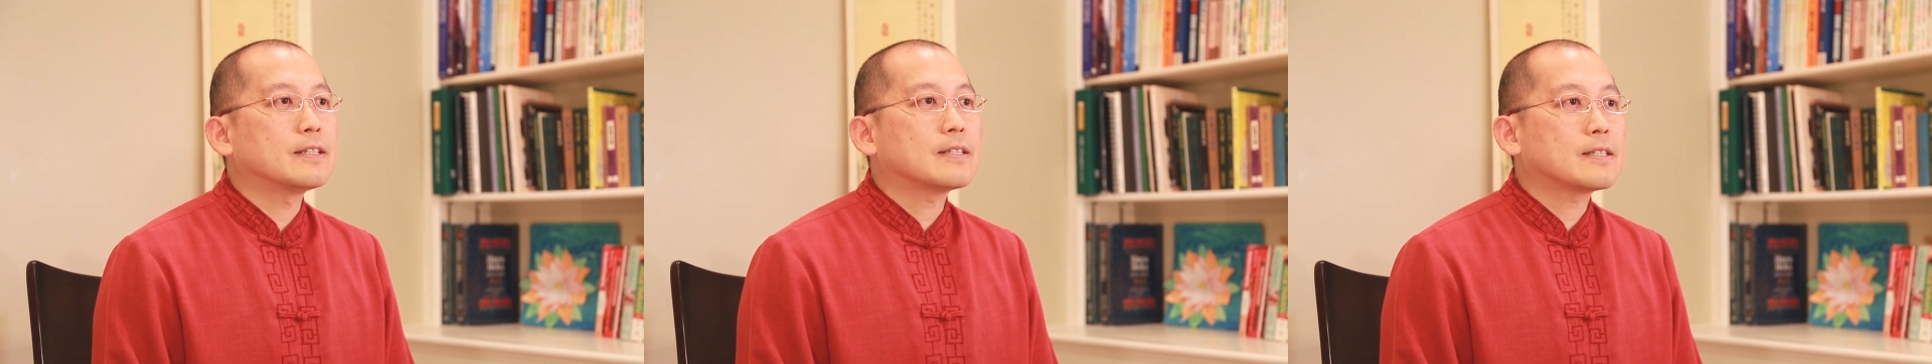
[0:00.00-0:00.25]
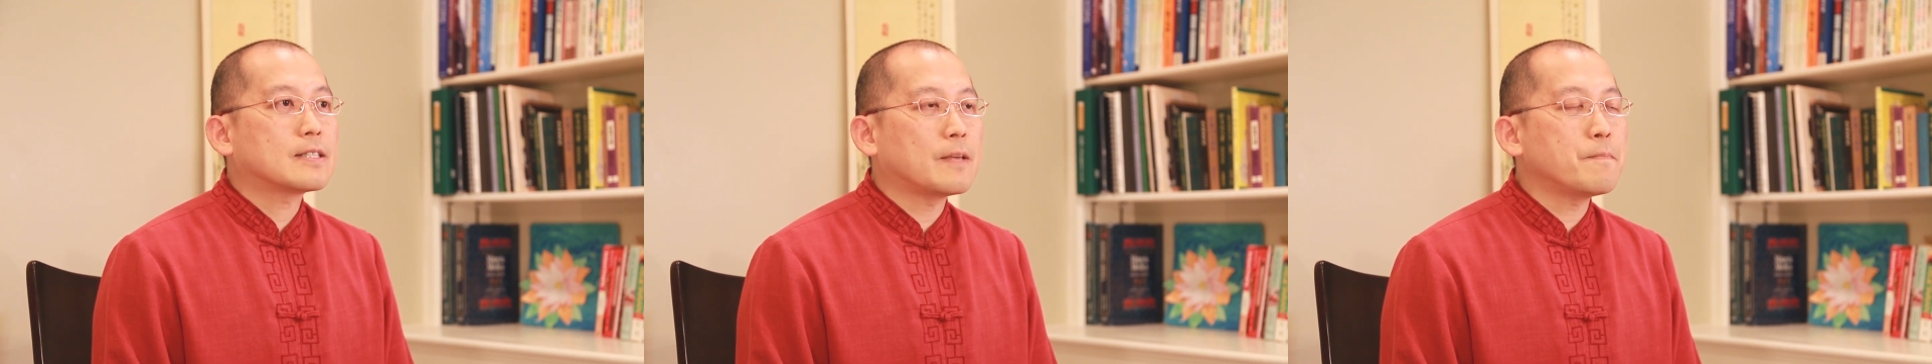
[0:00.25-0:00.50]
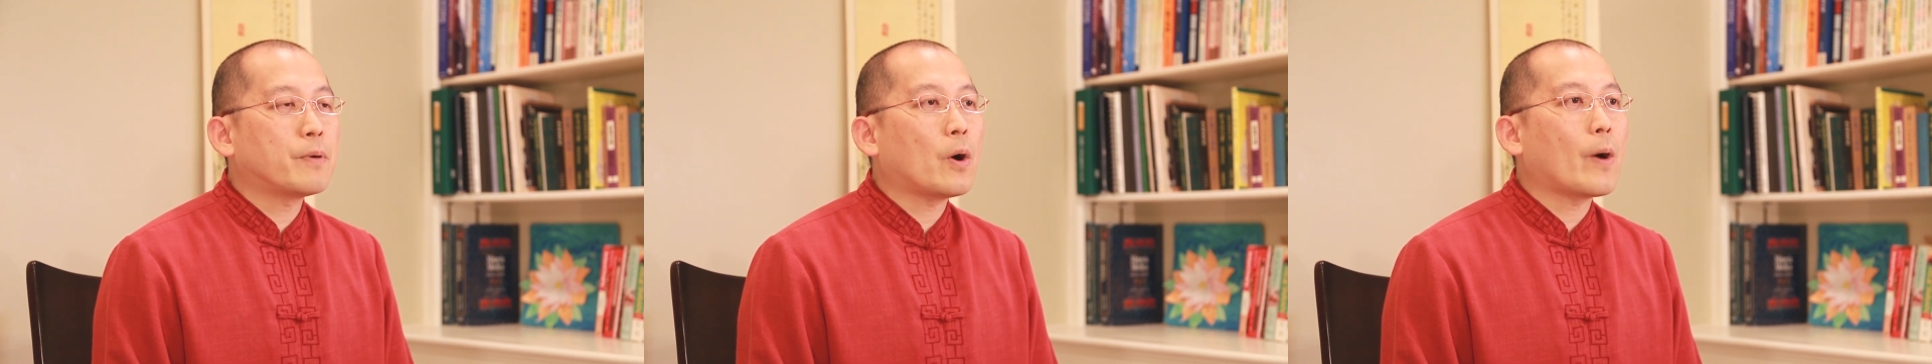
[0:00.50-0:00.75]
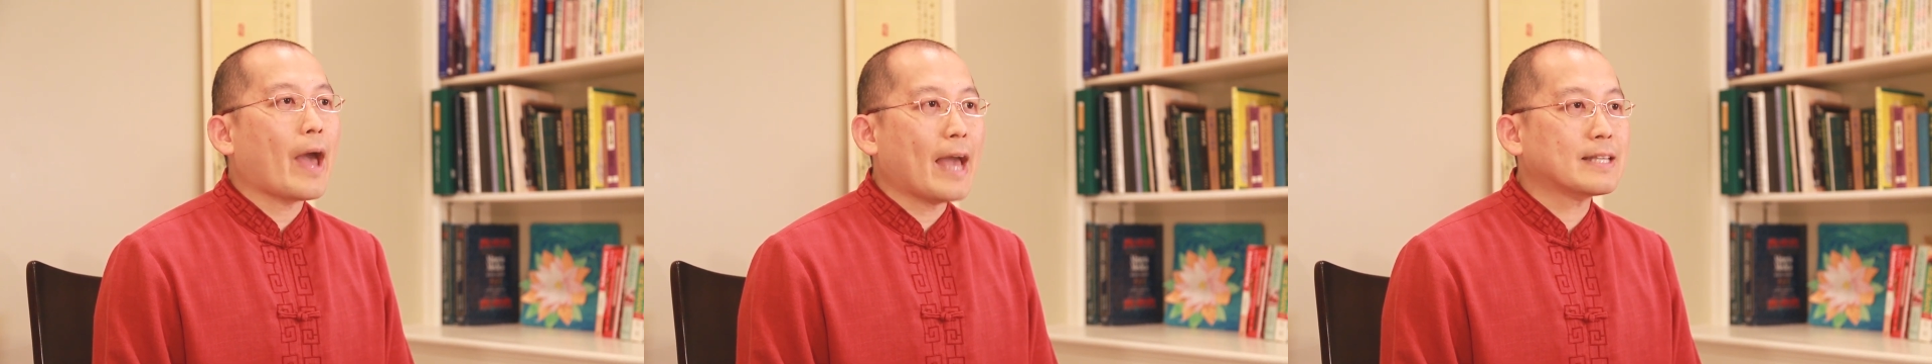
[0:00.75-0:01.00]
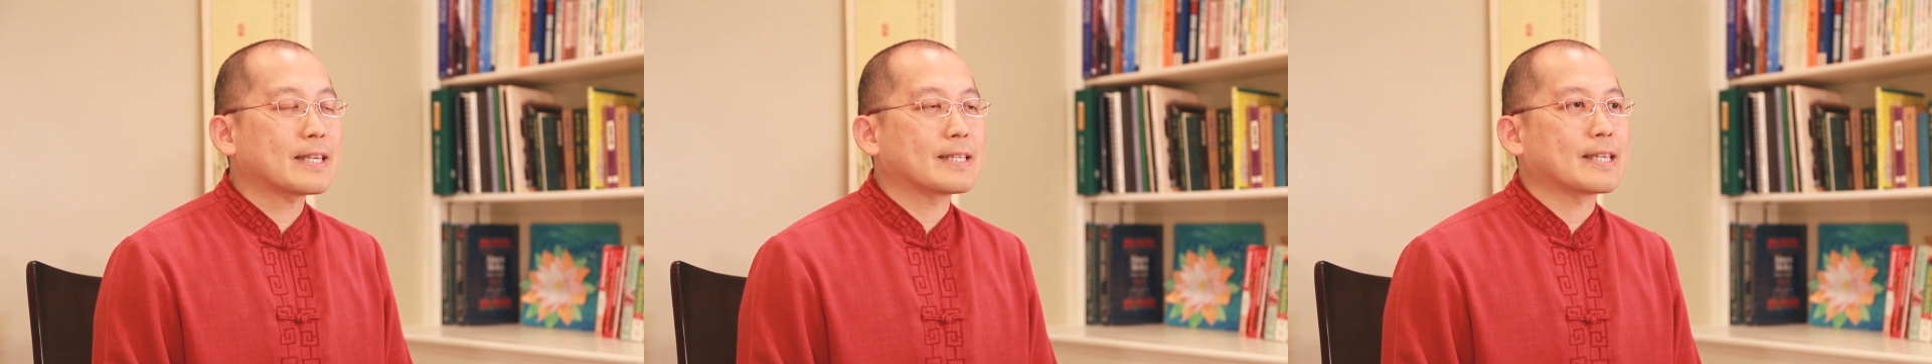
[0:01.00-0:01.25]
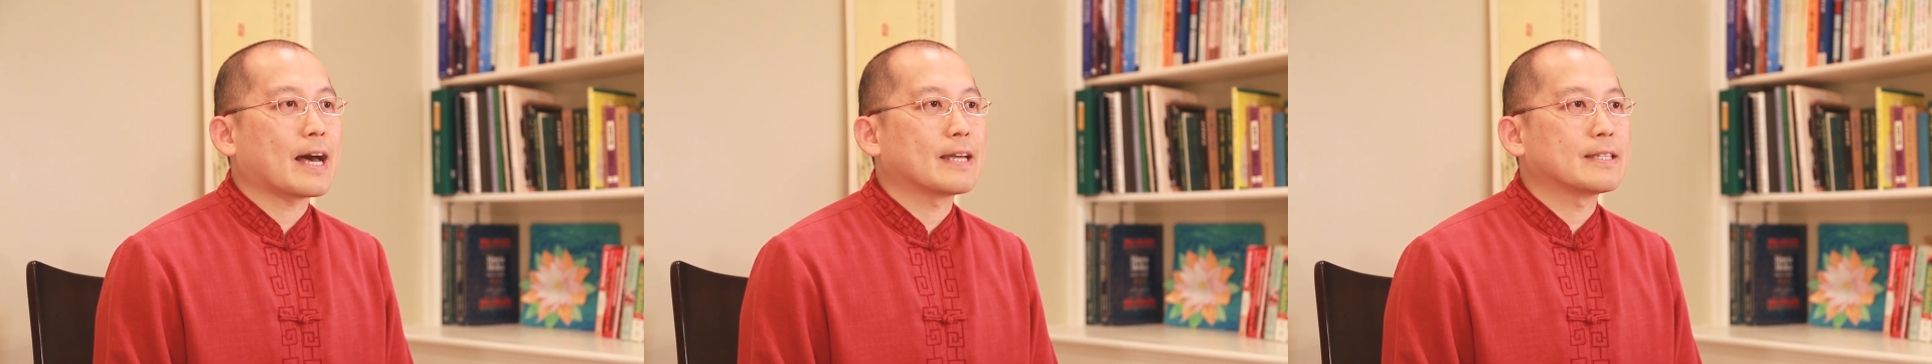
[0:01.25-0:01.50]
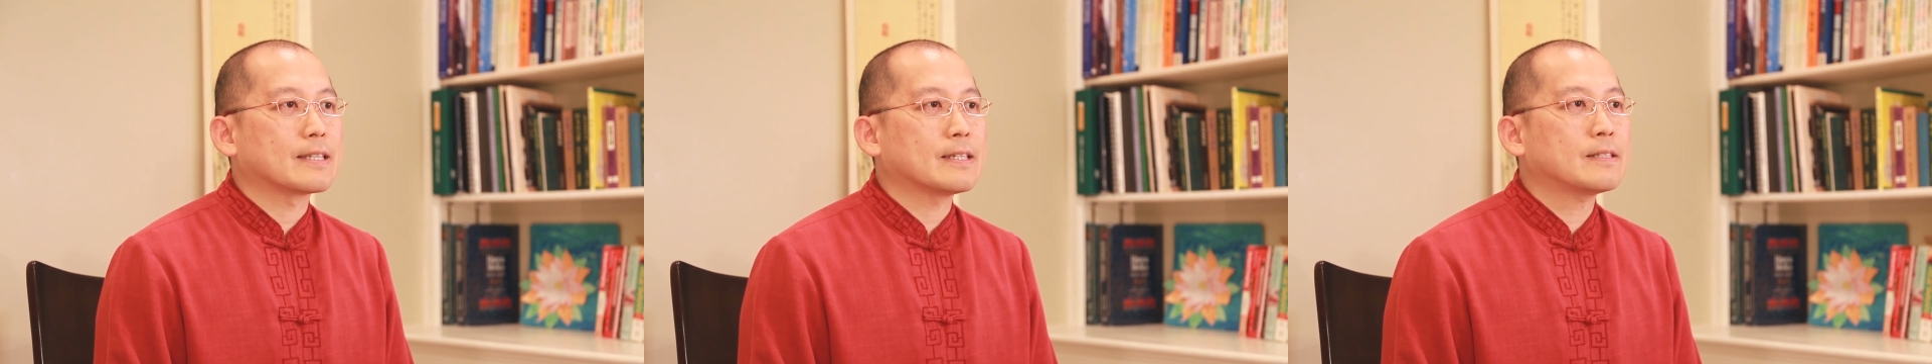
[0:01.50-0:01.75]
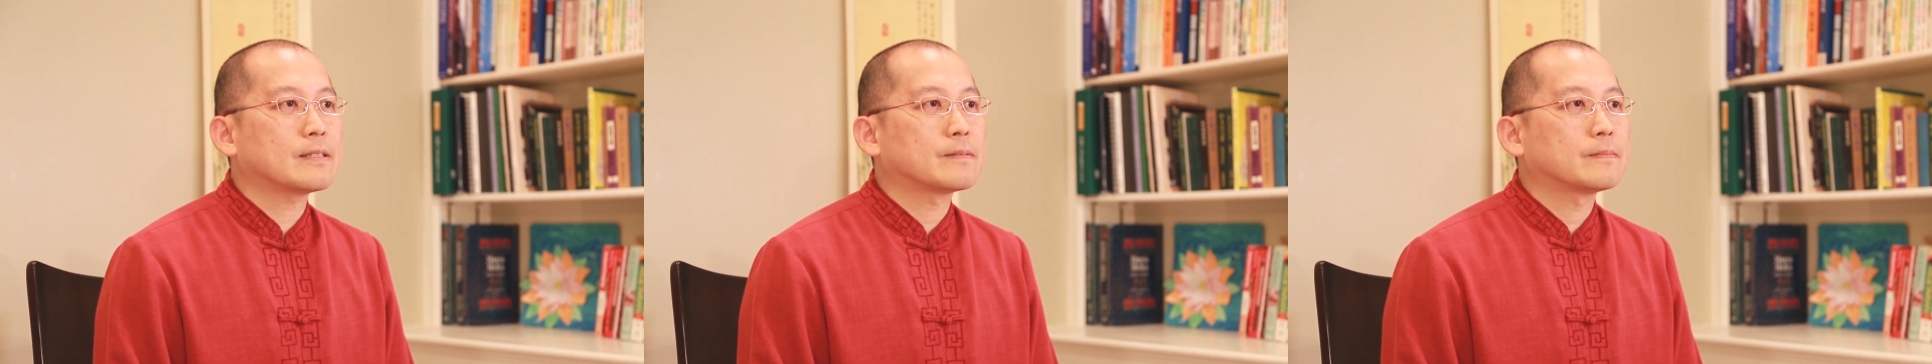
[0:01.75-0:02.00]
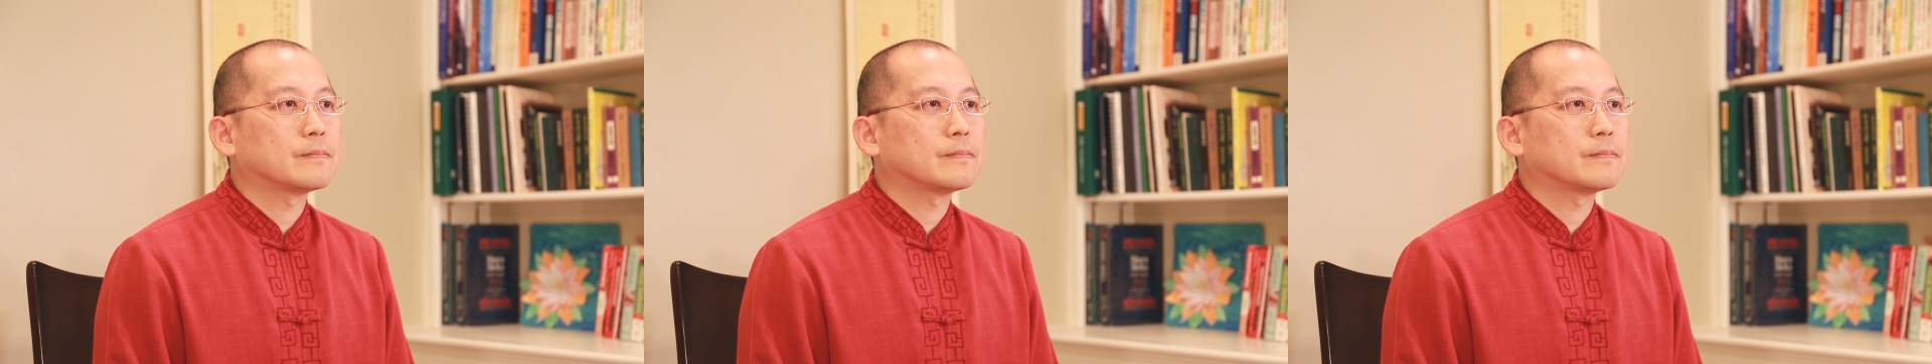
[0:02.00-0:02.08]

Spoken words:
simple exercises